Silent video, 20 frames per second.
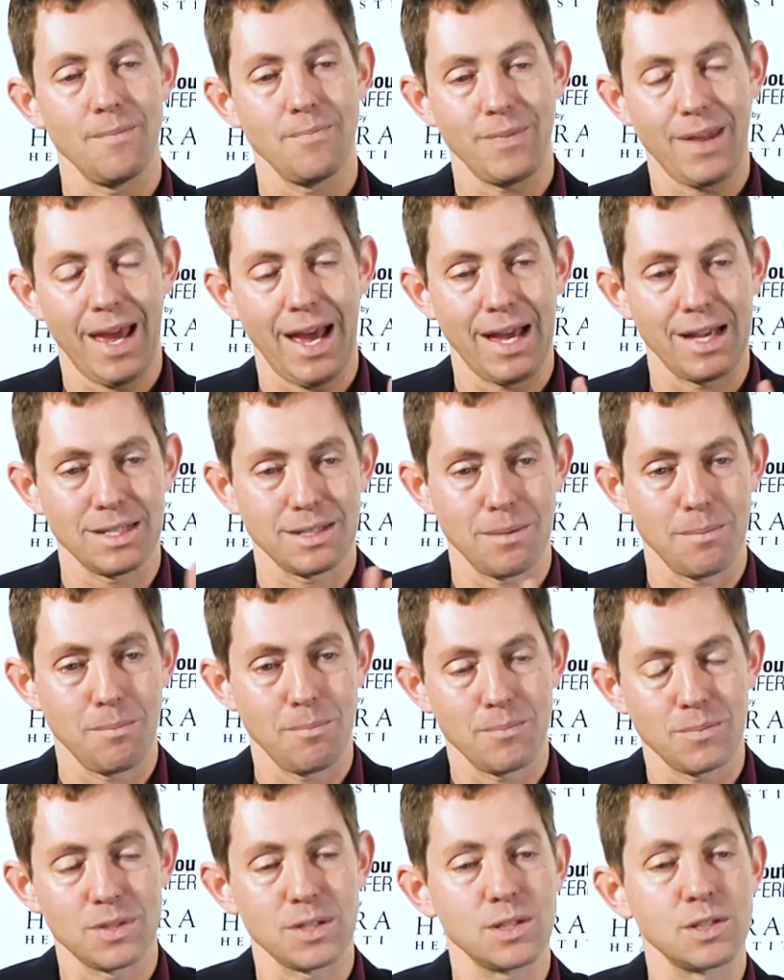has
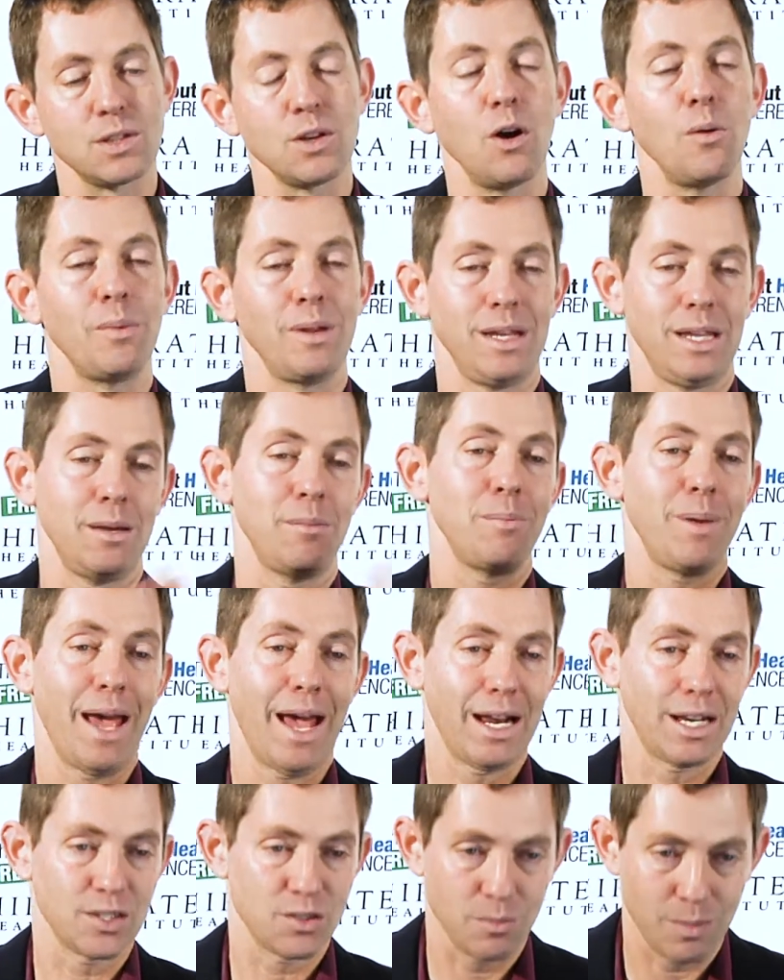so many
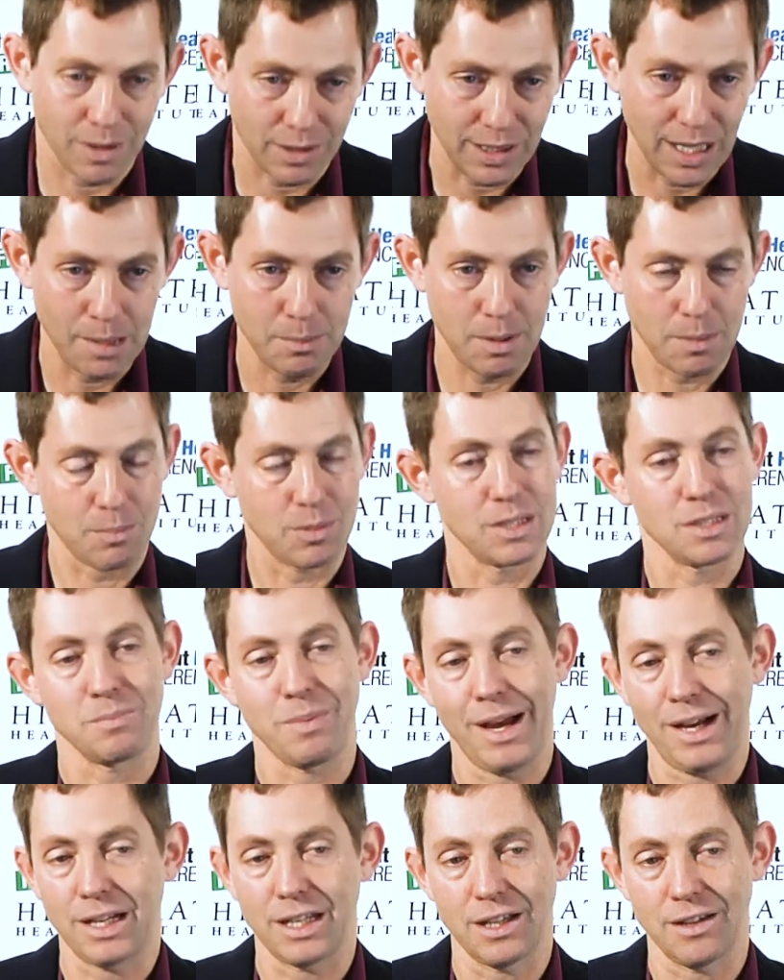impacts from a climate
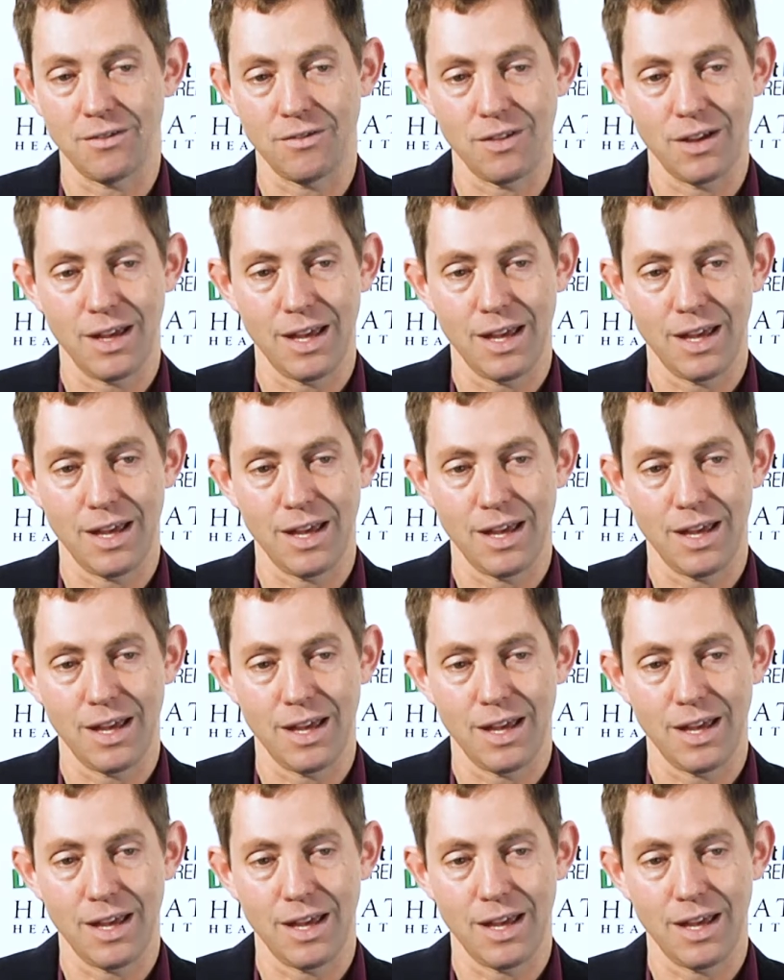perspective.